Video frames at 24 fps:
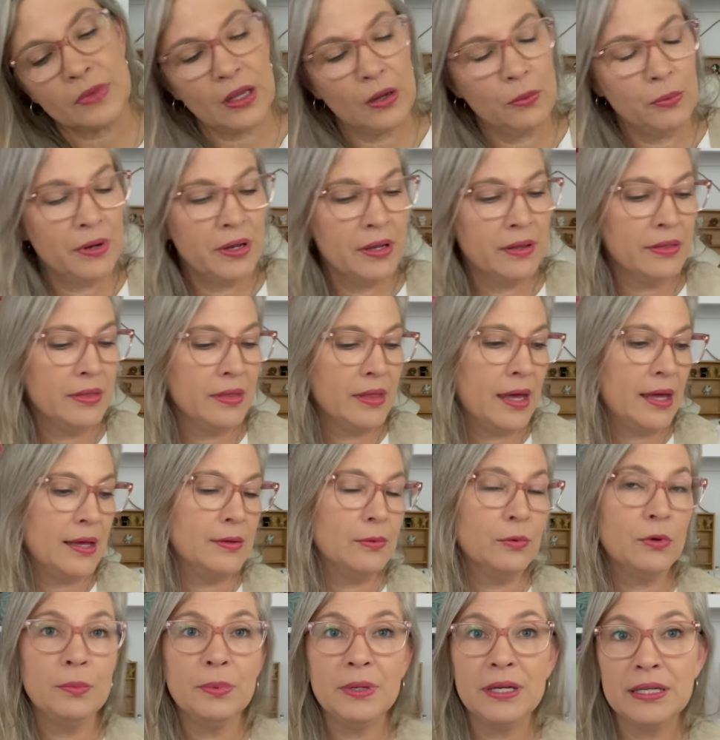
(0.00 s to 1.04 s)
We, that
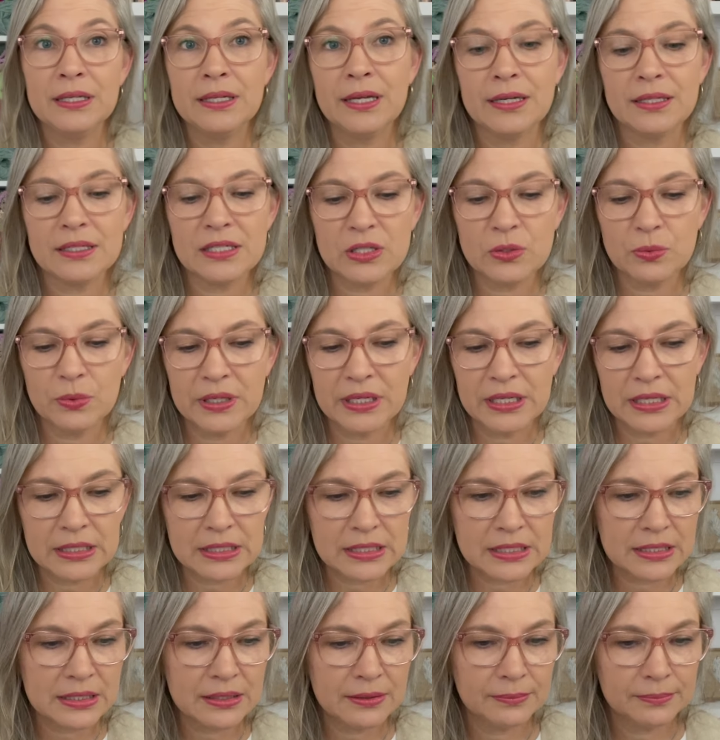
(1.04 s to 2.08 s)
will be next
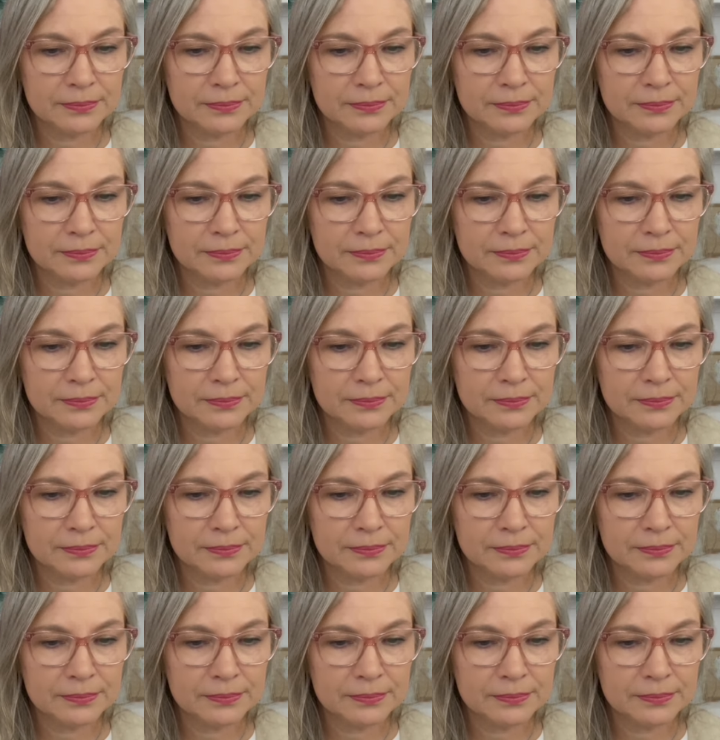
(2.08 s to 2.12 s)
week's.